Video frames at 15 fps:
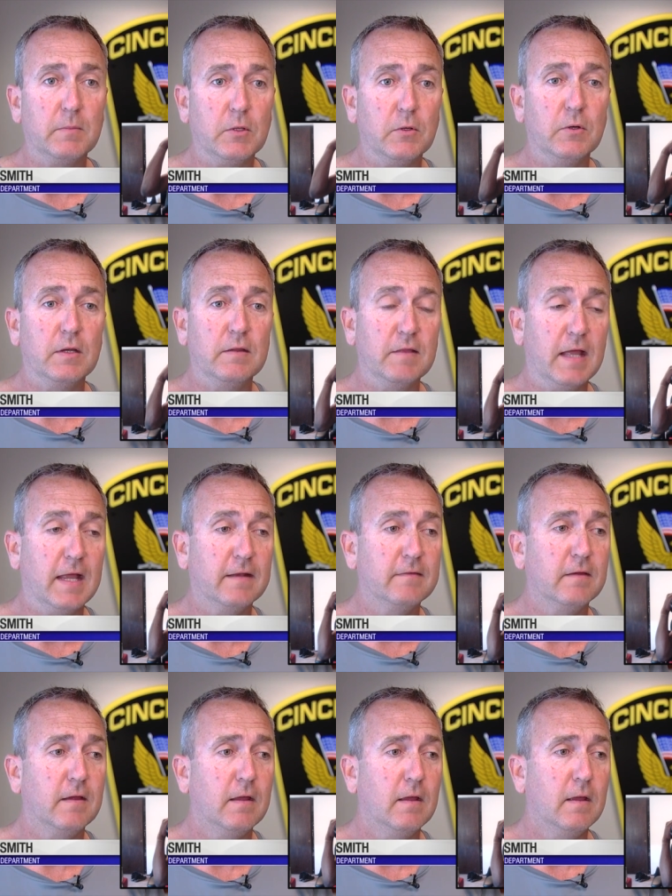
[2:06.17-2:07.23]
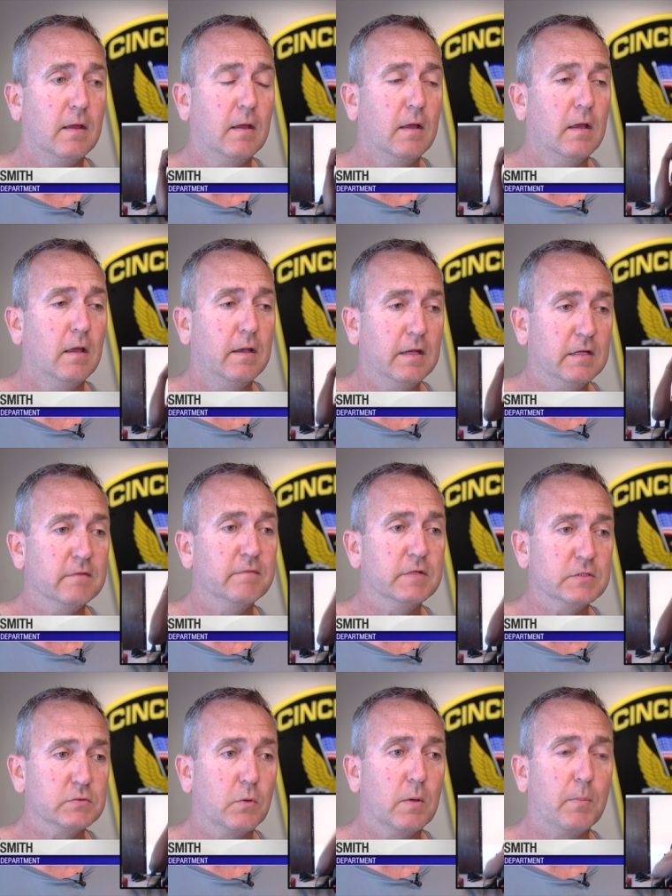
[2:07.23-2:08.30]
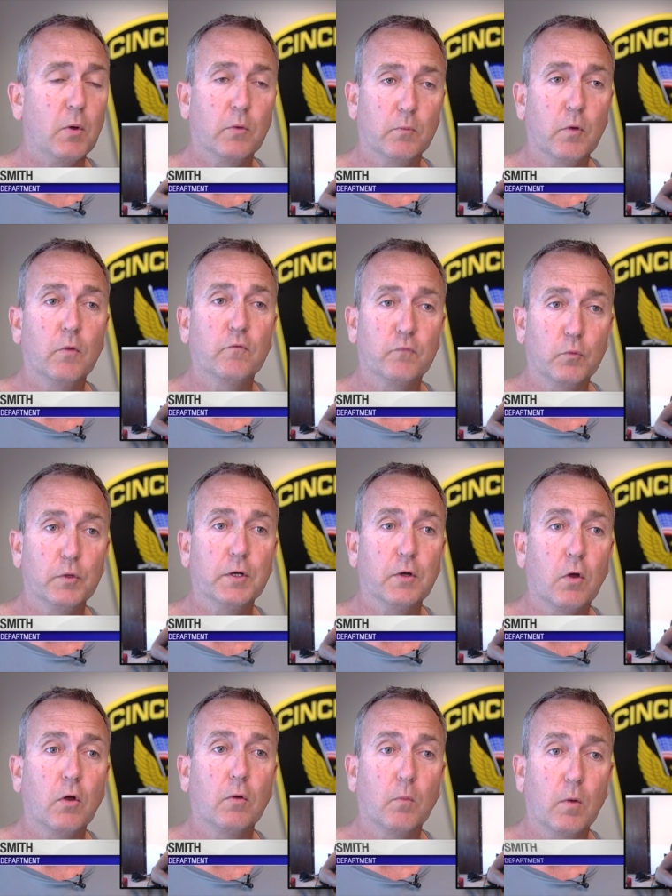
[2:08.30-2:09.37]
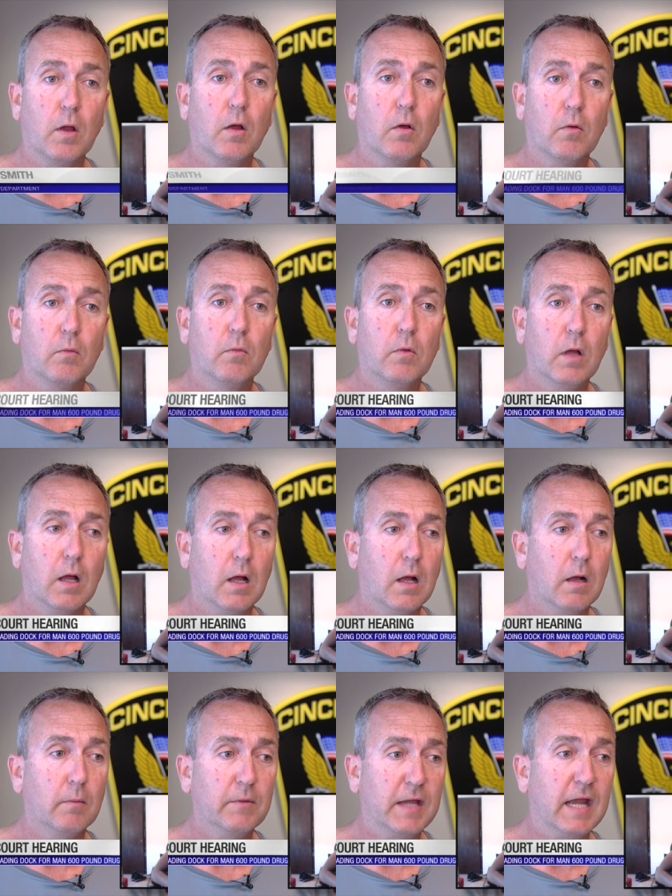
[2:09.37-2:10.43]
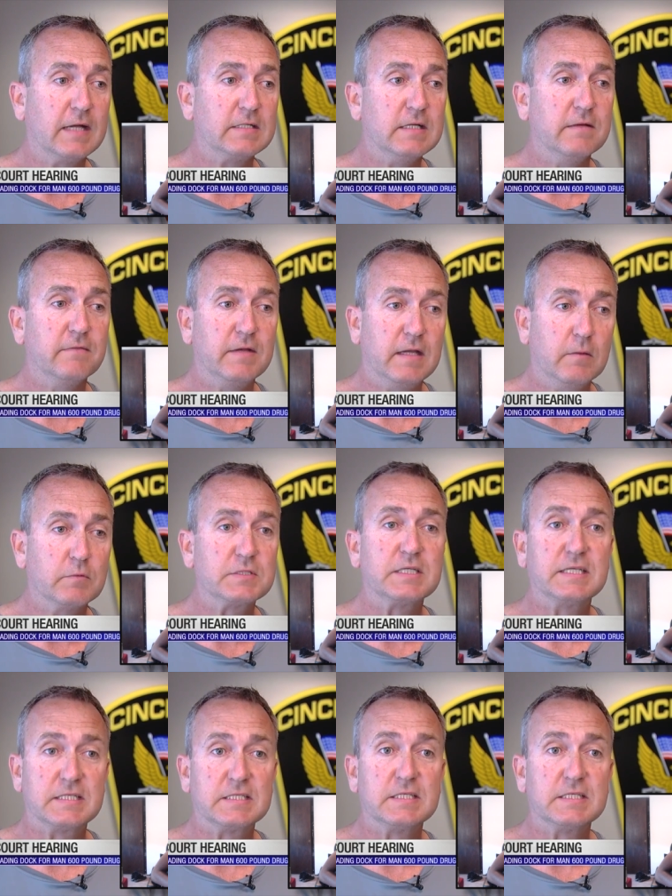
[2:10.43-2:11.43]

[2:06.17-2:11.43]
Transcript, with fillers: the community that an individual upon Rosewood and Hartwell, um, the activity was